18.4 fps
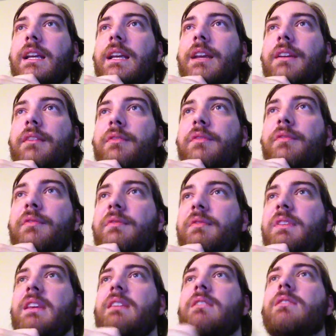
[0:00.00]
It
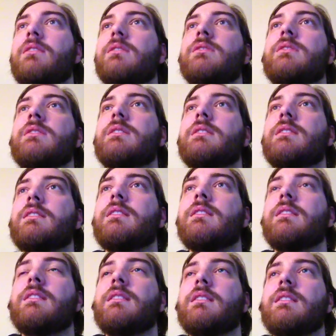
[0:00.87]
feels
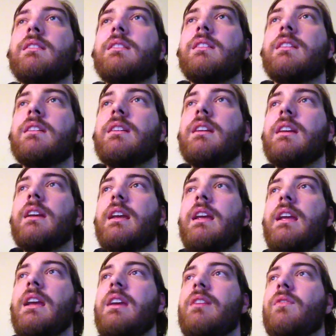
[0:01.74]

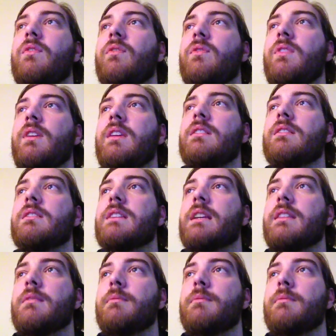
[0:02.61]
at